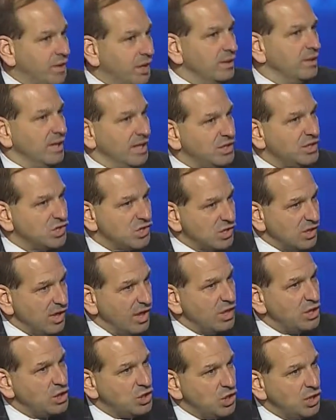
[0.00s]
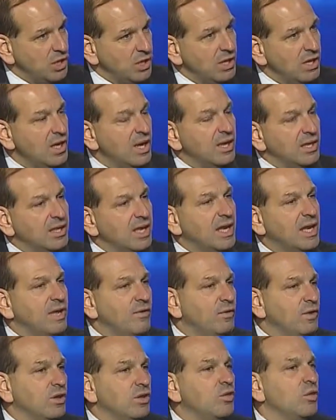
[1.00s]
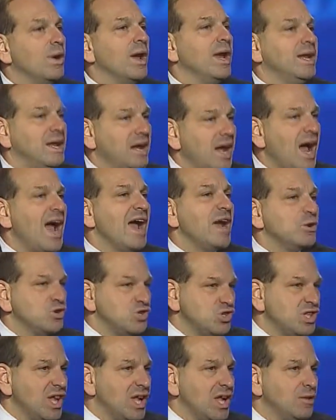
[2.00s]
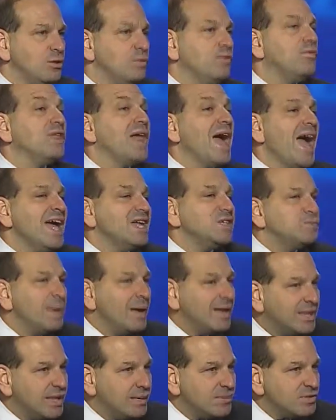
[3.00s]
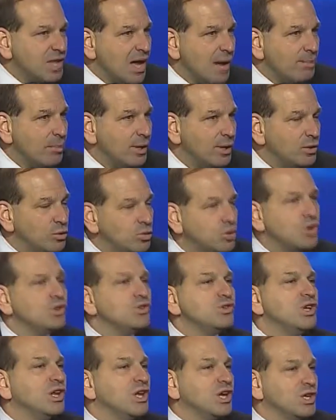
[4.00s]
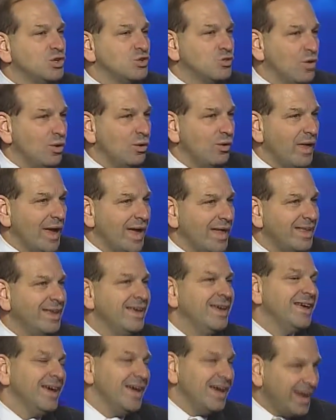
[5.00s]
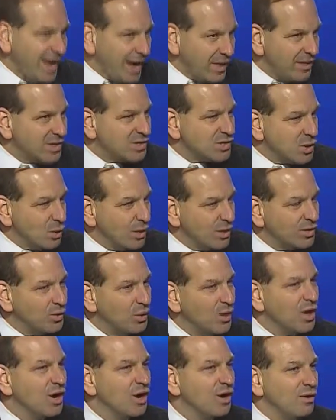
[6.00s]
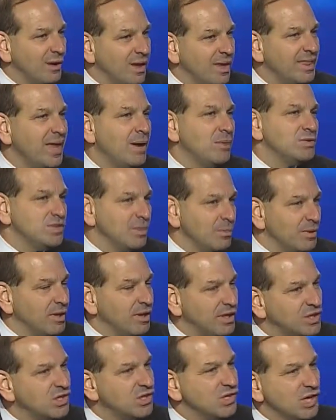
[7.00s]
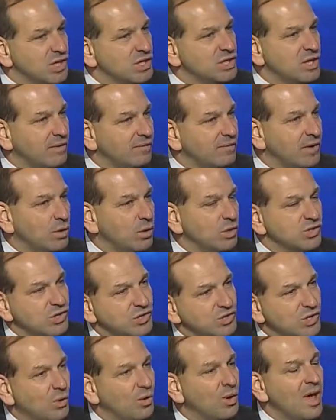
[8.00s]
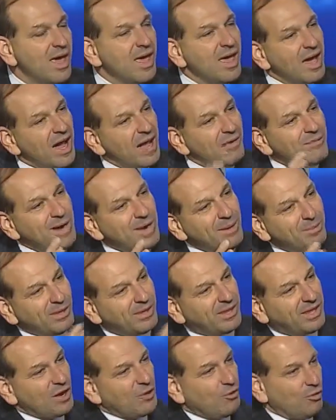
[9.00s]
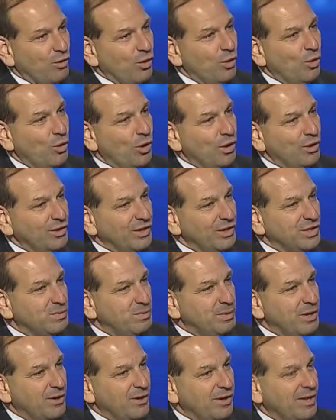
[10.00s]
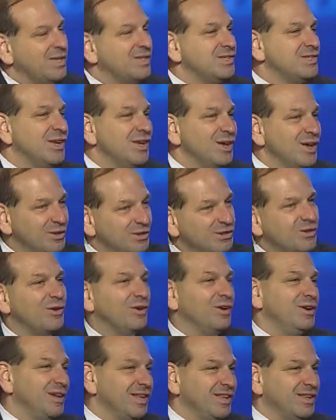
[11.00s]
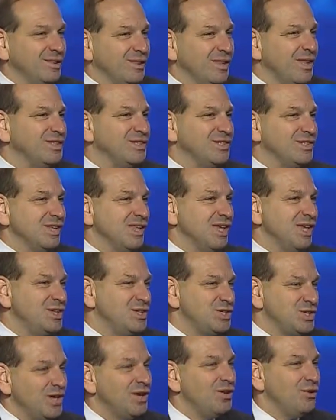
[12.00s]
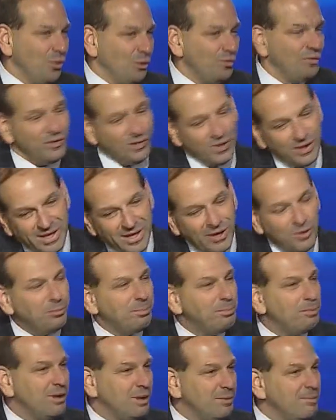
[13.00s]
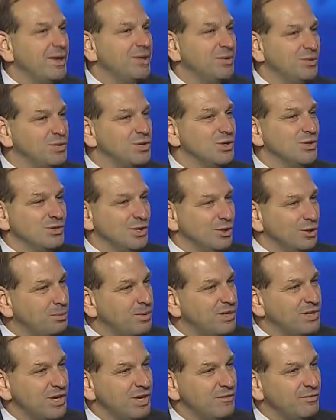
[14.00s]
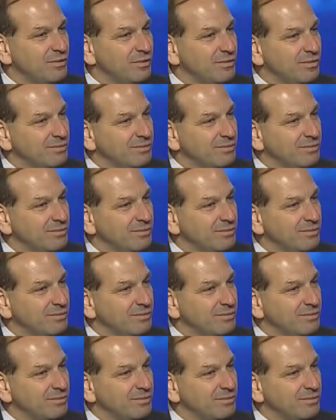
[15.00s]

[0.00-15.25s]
We've done legislation that even created a higher standard for the hazmat teams to operate in New Jersey to control that and how that's going to occur, and that was some of the legislation I've done also. So I've been able to take real-world experience, turn it into legislation, and hopefully help make New Jersey a little bit safer.